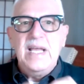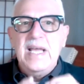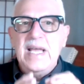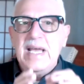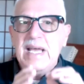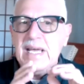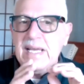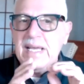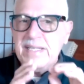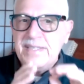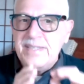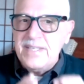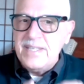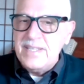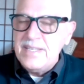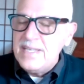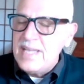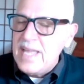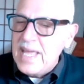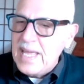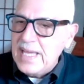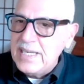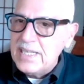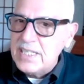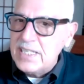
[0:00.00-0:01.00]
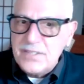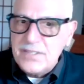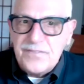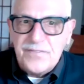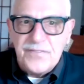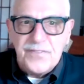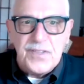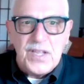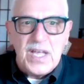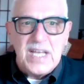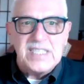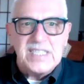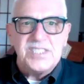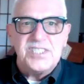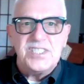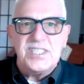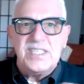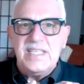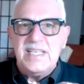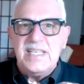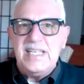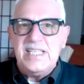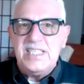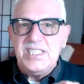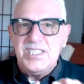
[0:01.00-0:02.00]
and the negative thoughts and
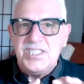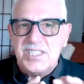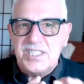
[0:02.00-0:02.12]
needs